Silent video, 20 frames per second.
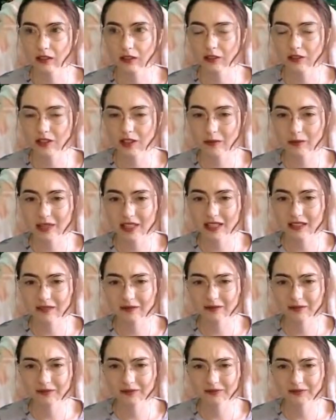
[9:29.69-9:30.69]
or something.
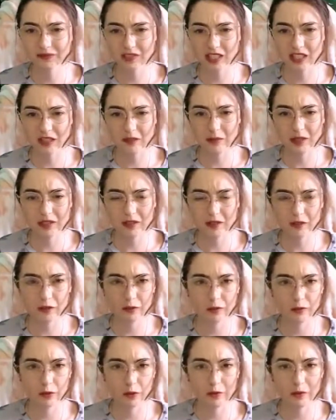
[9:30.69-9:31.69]
6 months? No,
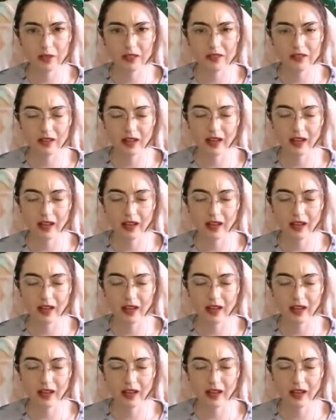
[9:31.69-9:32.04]
4 months?